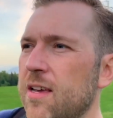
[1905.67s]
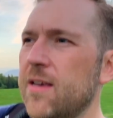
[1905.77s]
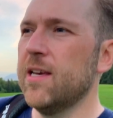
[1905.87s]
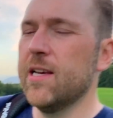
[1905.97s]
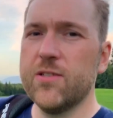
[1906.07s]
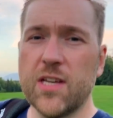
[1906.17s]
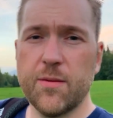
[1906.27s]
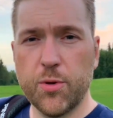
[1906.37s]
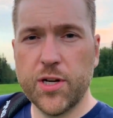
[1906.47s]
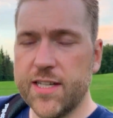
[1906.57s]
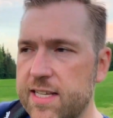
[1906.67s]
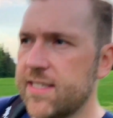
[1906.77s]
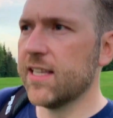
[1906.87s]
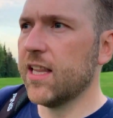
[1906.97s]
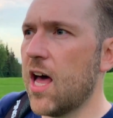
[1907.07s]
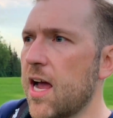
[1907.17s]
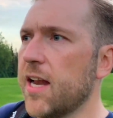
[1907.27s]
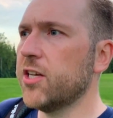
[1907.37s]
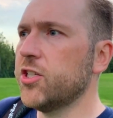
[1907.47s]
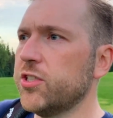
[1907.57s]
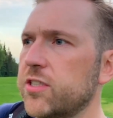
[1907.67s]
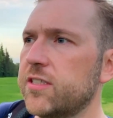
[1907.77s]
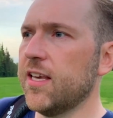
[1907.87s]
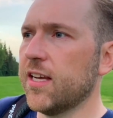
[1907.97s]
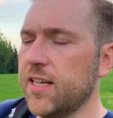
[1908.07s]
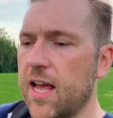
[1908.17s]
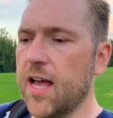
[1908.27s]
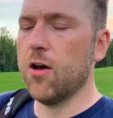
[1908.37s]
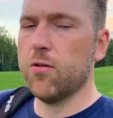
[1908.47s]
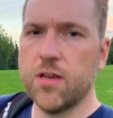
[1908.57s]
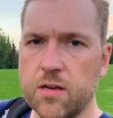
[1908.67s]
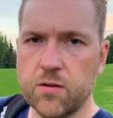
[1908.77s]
it was on a pretty decent line. It should just kick down.